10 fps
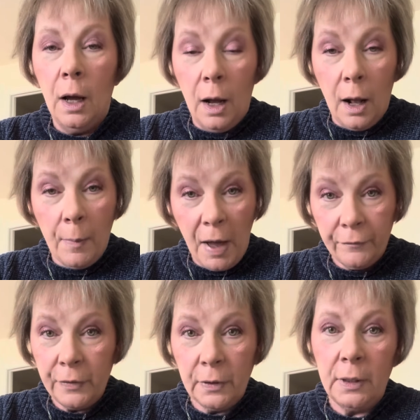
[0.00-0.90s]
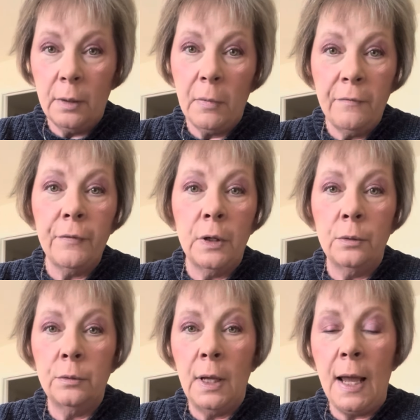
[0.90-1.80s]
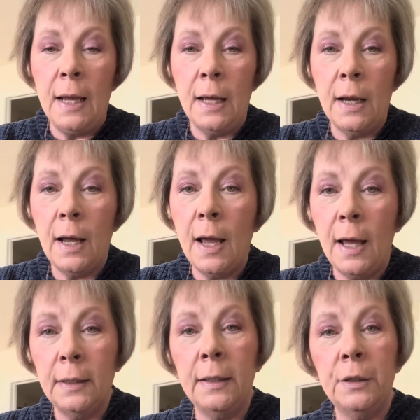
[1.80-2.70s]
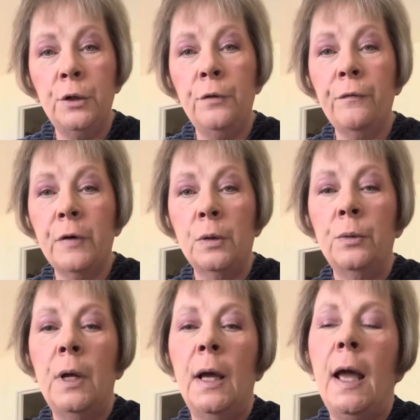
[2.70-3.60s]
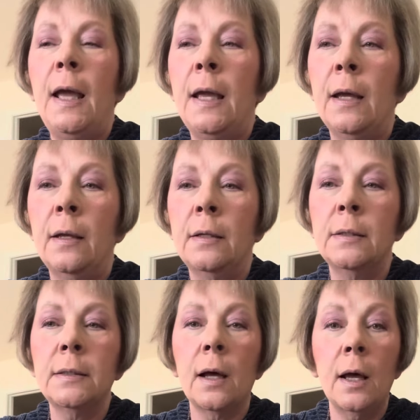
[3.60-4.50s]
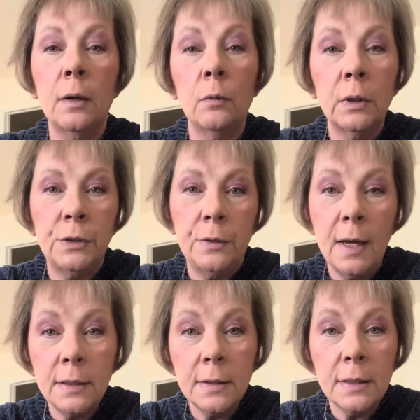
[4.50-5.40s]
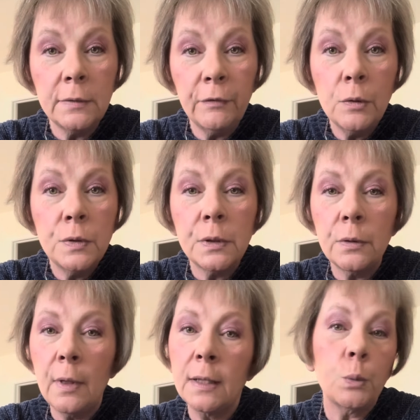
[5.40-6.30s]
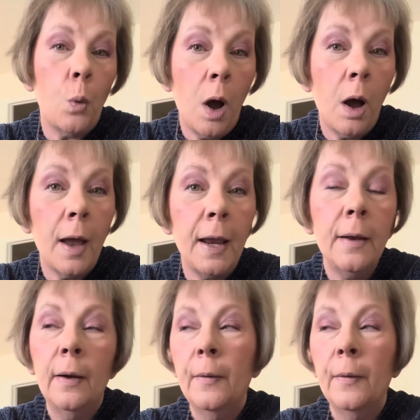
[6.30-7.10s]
about filling up my phone, and I had to get a new phone, and I don't want to do that to this phone, so that's why